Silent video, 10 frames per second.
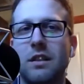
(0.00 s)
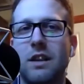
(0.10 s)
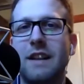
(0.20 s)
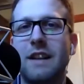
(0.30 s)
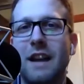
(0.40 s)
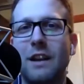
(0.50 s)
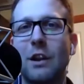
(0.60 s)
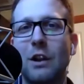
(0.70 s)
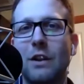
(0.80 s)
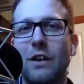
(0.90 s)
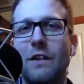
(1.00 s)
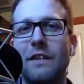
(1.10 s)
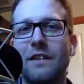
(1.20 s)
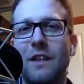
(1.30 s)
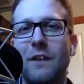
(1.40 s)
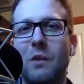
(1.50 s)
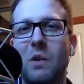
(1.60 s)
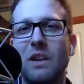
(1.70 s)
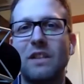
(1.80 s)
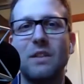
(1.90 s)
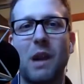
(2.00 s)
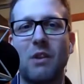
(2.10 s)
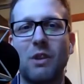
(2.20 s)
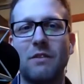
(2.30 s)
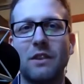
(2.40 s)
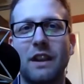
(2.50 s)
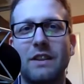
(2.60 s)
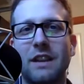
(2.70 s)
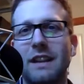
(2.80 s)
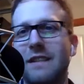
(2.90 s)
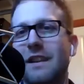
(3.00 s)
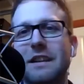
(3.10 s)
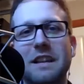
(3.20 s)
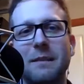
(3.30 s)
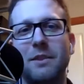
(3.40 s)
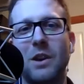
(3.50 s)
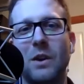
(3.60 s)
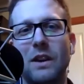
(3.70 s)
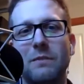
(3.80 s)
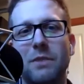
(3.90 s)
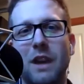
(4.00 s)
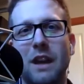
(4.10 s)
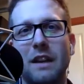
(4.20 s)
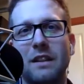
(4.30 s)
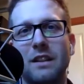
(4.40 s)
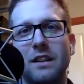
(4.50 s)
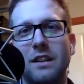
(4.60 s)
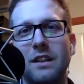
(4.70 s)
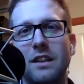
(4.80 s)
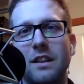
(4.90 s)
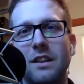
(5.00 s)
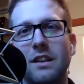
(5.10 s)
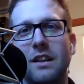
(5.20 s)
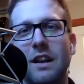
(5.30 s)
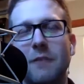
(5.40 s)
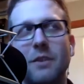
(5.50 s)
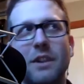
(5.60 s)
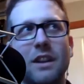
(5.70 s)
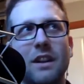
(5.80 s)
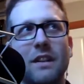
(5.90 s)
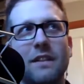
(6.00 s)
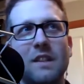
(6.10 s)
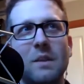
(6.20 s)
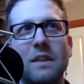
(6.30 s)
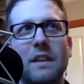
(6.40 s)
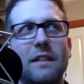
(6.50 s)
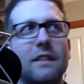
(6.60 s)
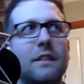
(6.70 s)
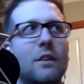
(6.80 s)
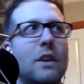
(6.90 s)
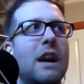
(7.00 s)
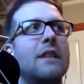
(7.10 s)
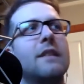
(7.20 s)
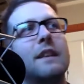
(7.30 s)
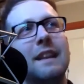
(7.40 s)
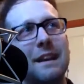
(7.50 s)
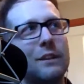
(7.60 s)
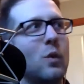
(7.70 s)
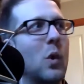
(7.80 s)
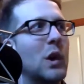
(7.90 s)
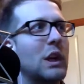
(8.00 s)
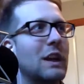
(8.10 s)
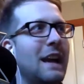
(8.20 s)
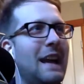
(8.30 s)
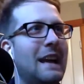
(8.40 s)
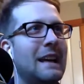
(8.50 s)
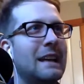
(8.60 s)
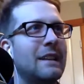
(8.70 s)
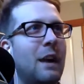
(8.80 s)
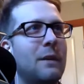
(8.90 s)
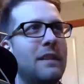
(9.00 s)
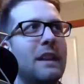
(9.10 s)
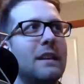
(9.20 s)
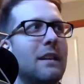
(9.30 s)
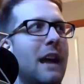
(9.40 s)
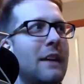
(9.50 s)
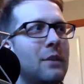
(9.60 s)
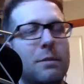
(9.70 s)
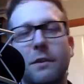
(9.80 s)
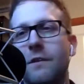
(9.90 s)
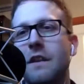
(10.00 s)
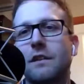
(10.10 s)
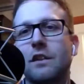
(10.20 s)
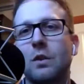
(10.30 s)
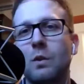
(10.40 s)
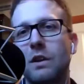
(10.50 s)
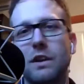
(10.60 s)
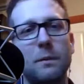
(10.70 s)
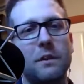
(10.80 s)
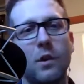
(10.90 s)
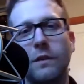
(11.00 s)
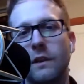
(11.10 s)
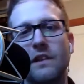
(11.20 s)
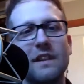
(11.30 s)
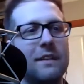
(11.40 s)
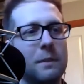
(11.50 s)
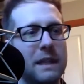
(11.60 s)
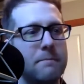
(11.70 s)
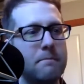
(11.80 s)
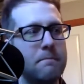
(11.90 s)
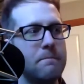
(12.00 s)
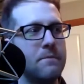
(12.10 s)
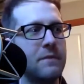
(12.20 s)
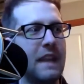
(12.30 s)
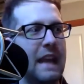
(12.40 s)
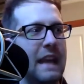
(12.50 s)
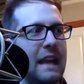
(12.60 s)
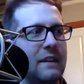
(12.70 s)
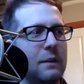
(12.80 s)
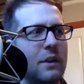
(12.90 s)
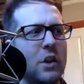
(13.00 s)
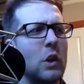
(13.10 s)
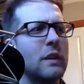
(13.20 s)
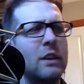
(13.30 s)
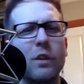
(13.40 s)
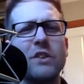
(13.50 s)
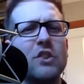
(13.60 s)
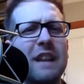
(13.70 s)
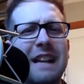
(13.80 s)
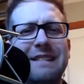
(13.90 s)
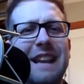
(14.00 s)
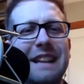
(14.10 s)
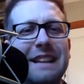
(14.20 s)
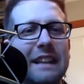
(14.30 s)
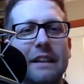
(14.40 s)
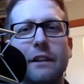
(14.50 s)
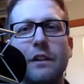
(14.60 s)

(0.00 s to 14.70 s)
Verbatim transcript: I kind of learned all the stuff I wanted to about Revelation. I guess I could keep going, but I'm going to sit with this. And so I got into the next quarter and I was taking a class with Professor Williams, who oversees me. And it was on early Christian identity.